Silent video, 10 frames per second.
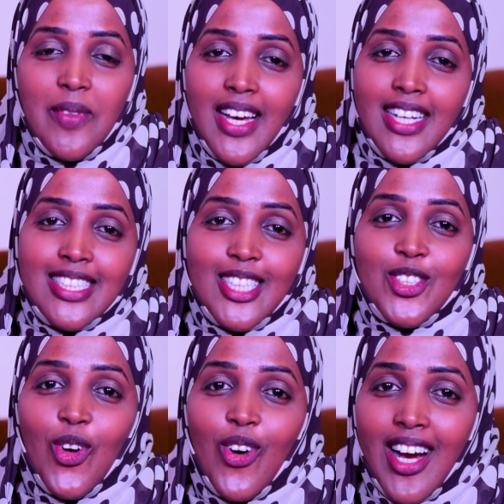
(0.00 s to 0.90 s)
a
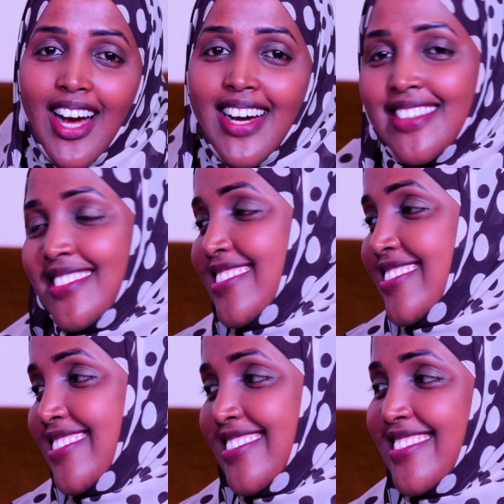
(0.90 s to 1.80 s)
TikToker,
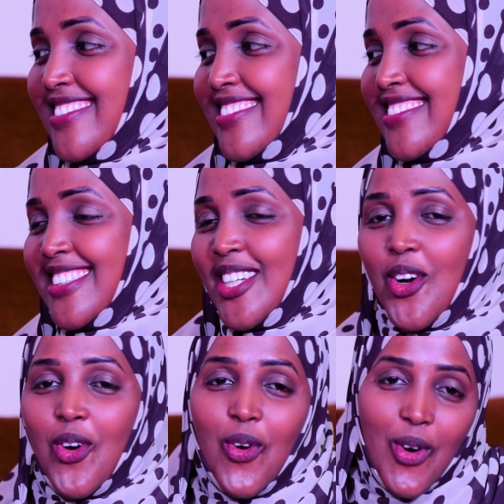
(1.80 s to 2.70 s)

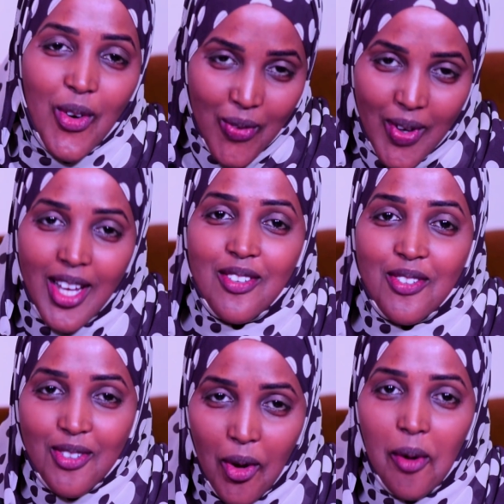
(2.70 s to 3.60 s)
all way
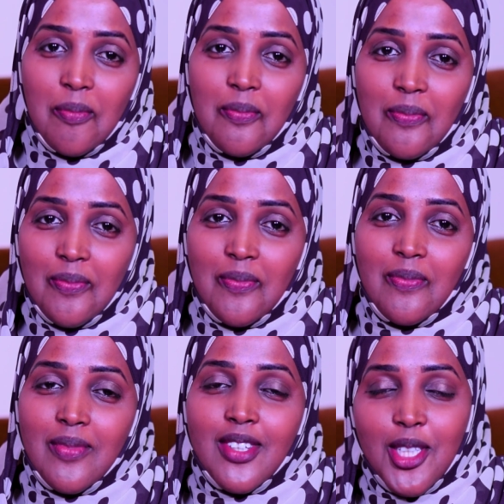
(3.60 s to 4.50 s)
from,
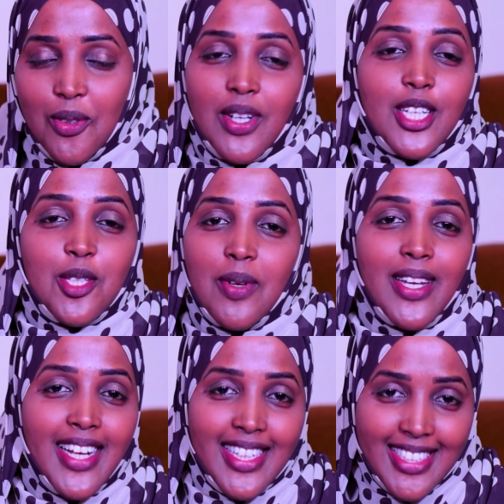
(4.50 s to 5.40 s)
she will explain
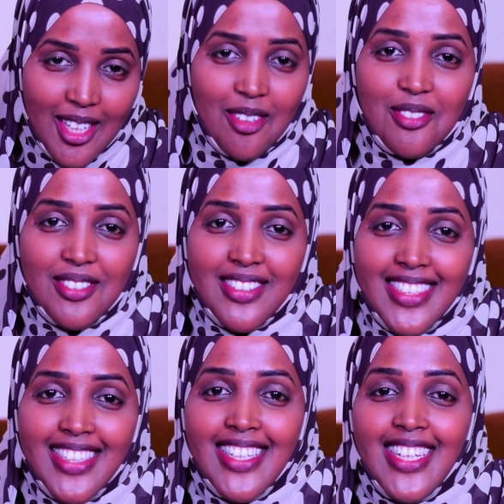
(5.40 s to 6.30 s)
herself.
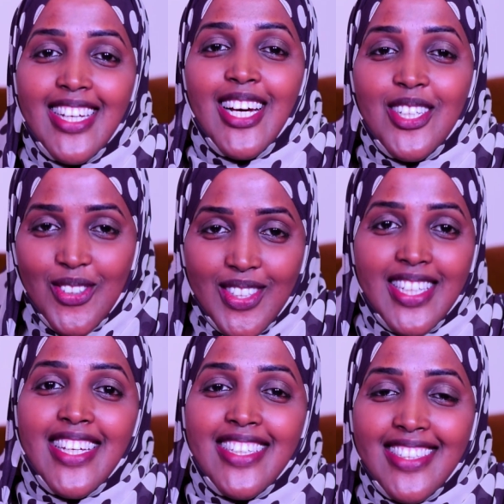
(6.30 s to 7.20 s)
And
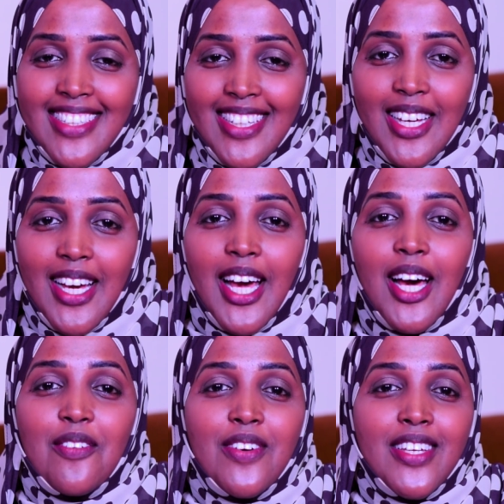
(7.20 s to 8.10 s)
today, I
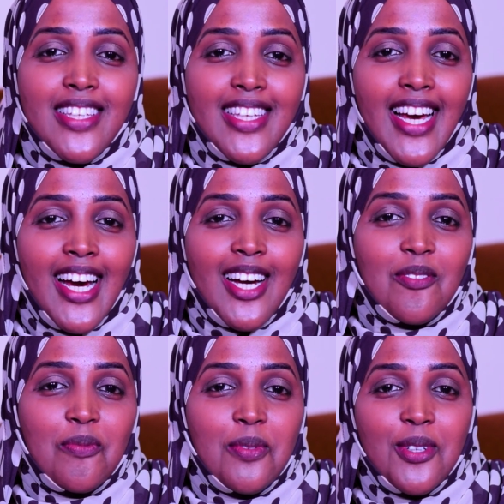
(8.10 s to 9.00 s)
have a young,
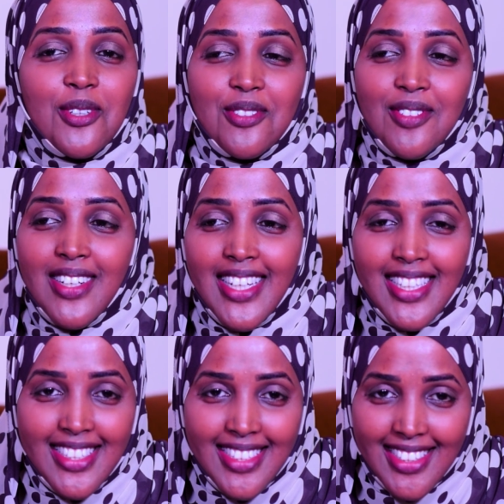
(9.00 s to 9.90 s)
beautiful
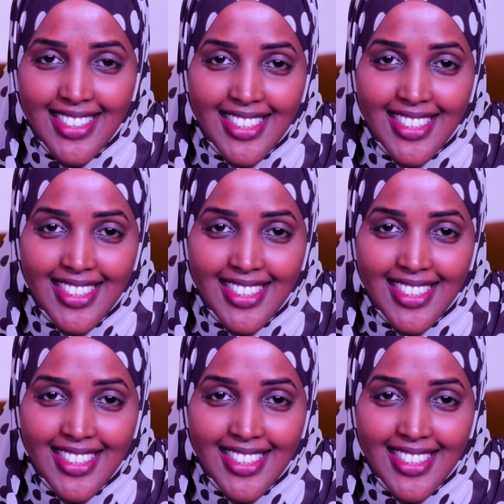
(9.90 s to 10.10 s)
lady